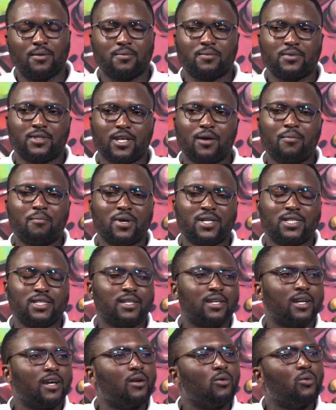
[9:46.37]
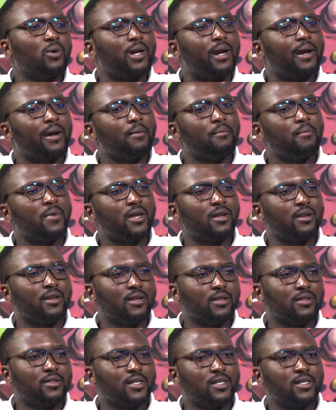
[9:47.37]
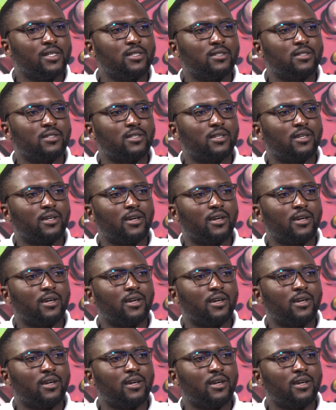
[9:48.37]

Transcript: some material will remain in the disk,